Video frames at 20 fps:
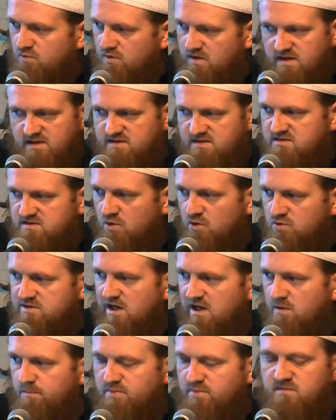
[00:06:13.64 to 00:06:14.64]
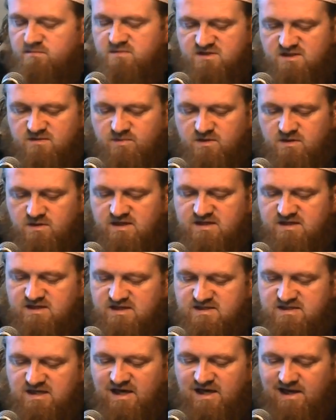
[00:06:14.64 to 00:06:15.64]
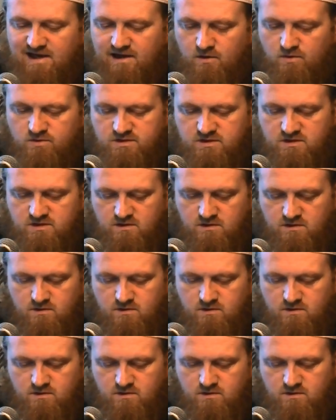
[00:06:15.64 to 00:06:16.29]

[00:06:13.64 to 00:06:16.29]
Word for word: It is no doubt permissible, it is allowed